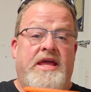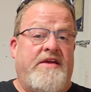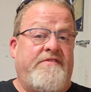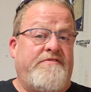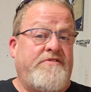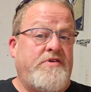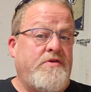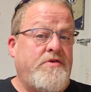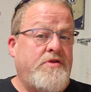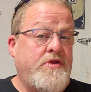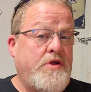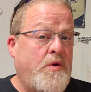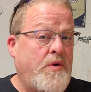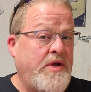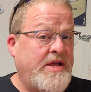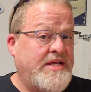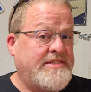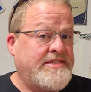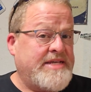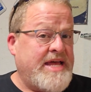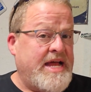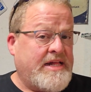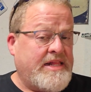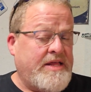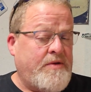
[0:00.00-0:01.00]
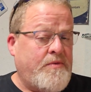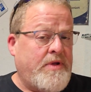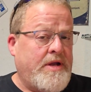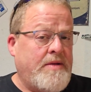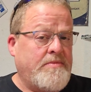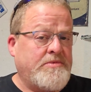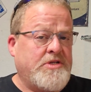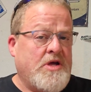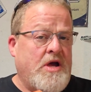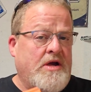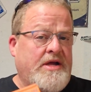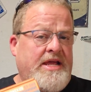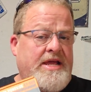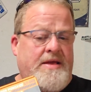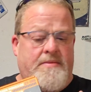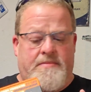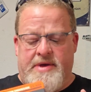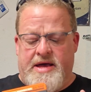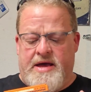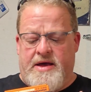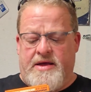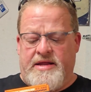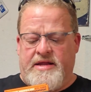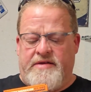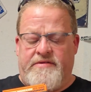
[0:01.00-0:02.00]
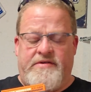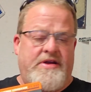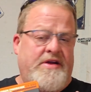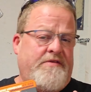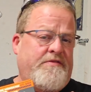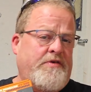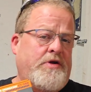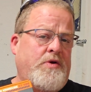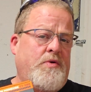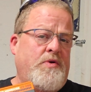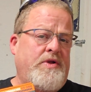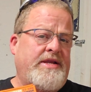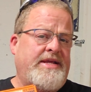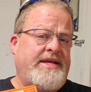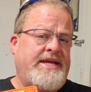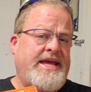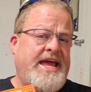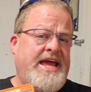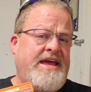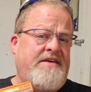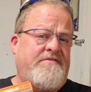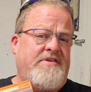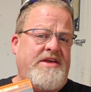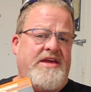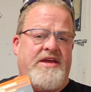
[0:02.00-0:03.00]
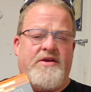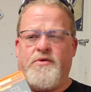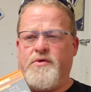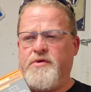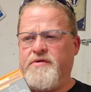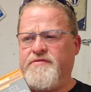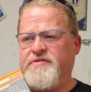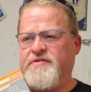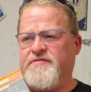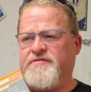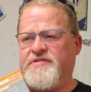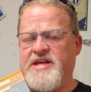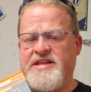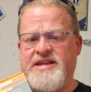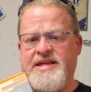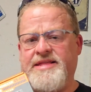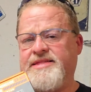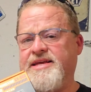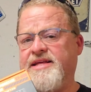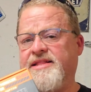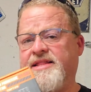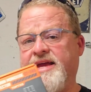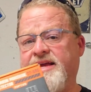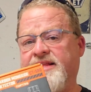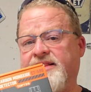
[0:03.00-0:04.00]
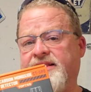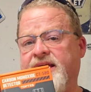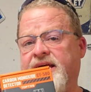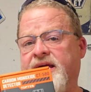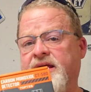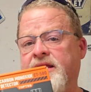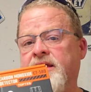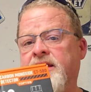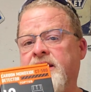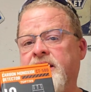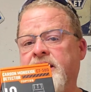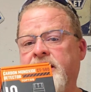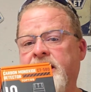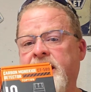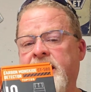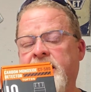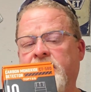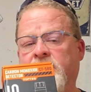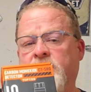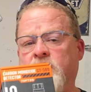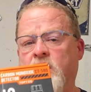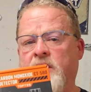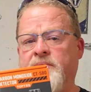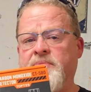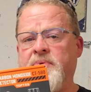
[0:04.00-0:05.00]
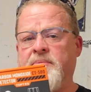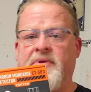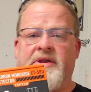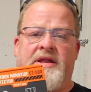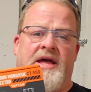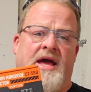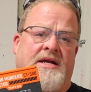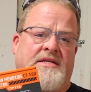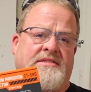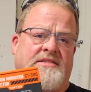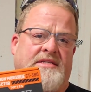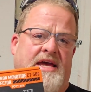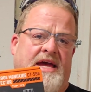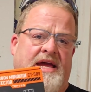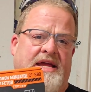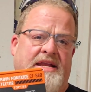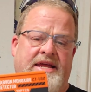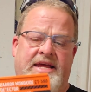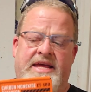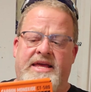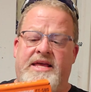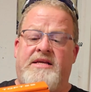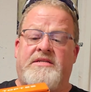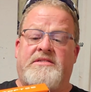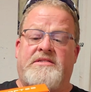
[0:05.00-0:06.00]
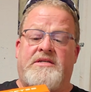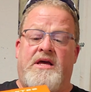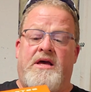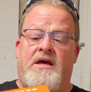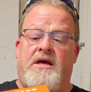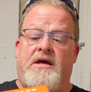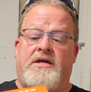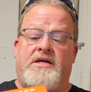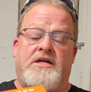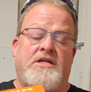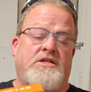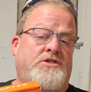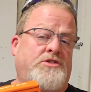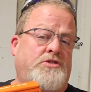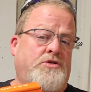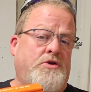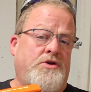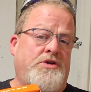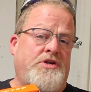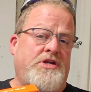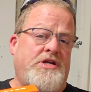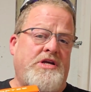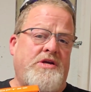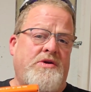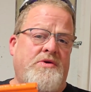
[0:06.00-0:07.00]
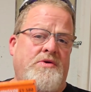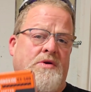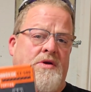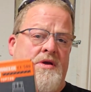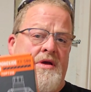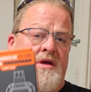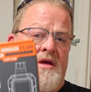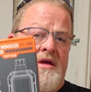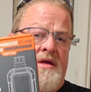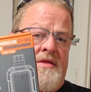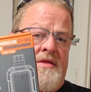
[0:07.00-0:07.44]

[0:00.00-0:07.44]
If you know exactly what I'm talking about, if you're ever in caving or if you've done anything like that, and carbon monoxide is a concern to you,